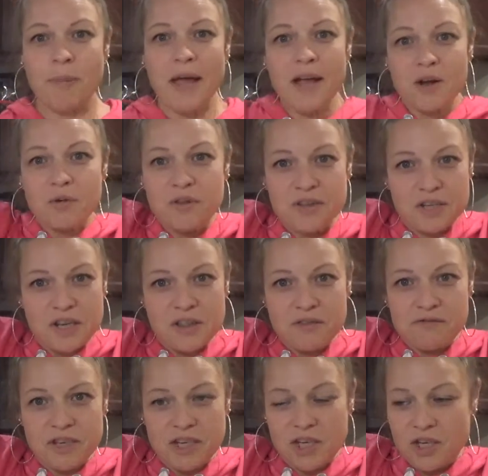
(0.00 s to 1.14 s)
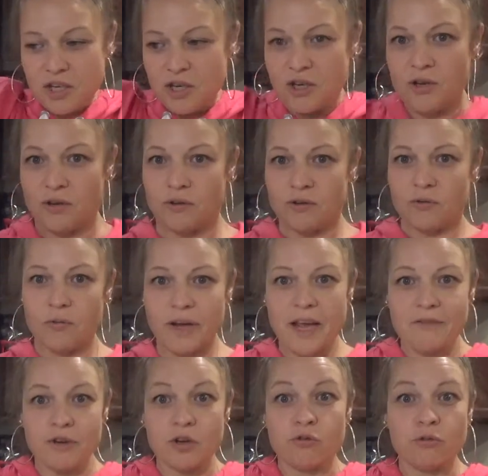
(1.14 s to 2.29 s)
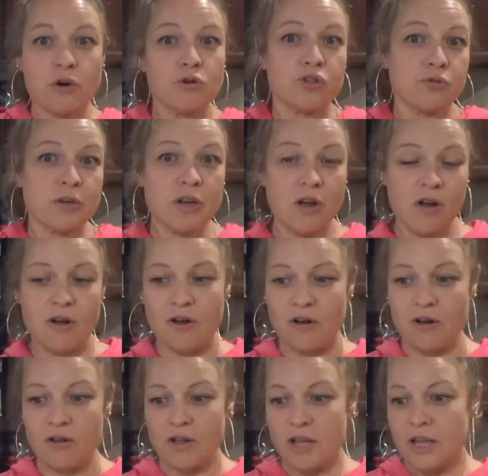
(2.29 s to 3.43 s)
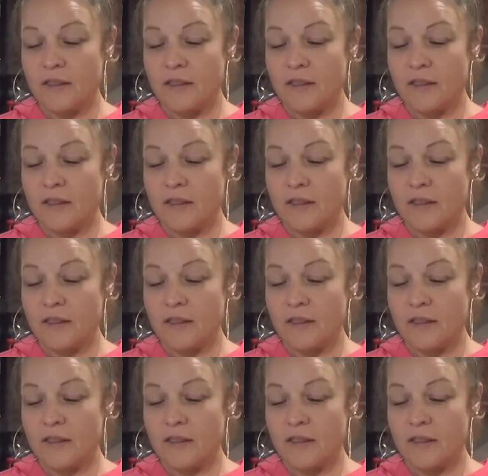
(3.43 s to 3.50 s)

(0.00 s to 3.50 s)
back with another video. We have a grocery haul.